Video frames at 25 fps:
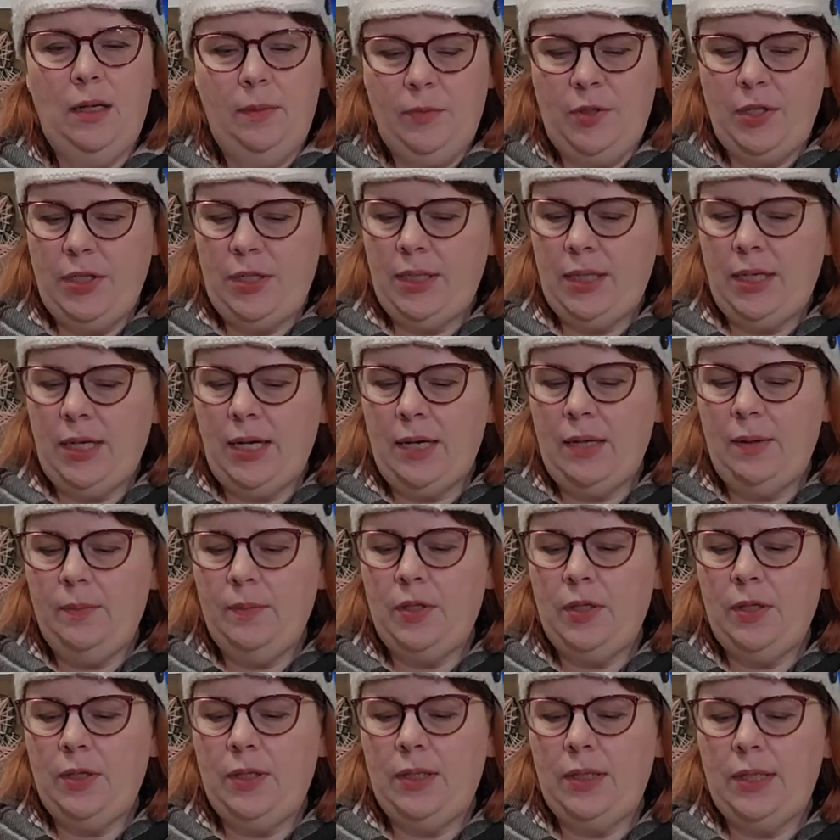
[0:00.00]
Just cut them
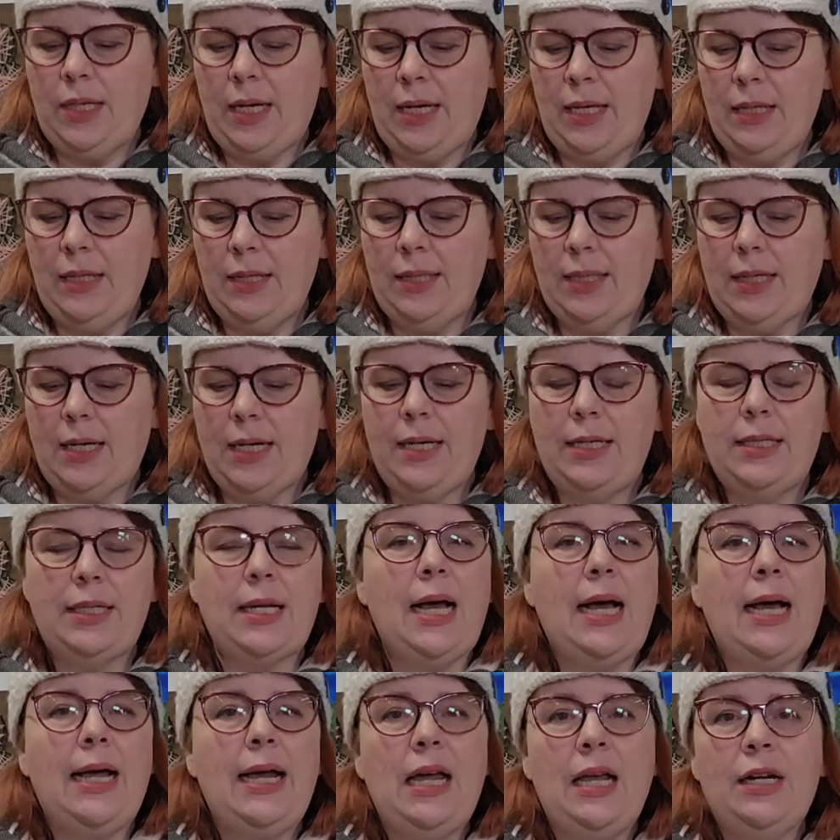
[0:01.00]
to the tile size.
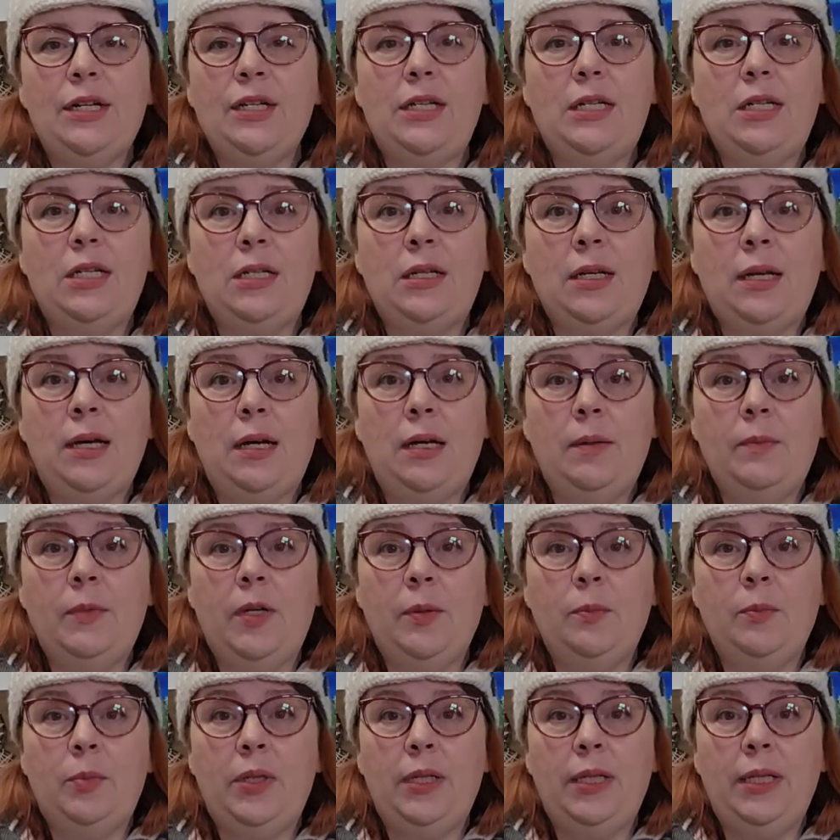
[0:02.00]
I actually just cut them
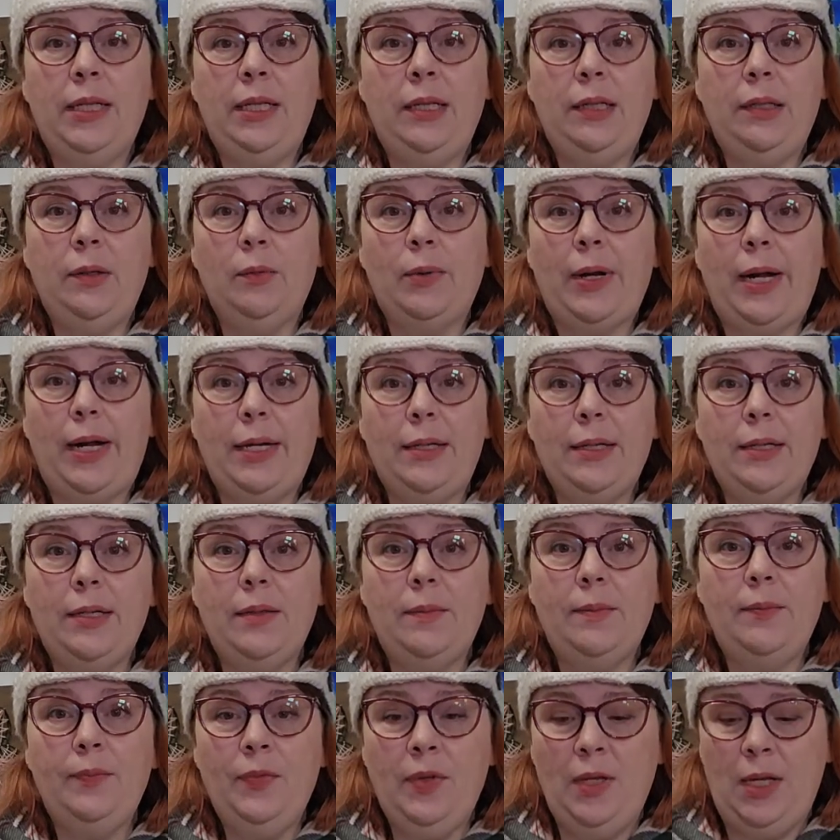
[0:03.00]
completely
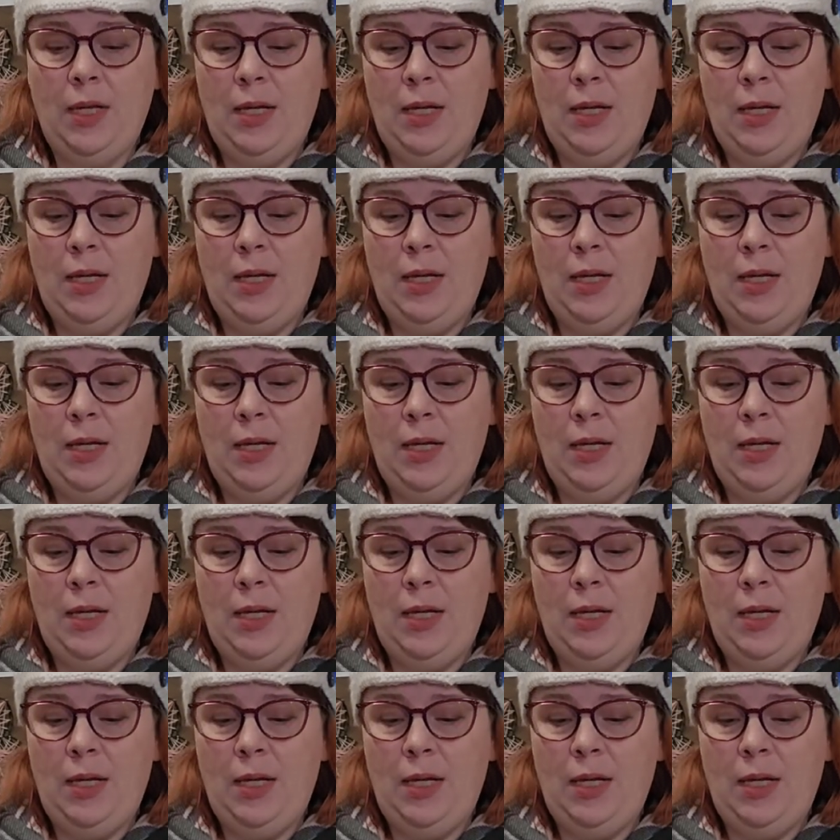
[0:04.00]
random,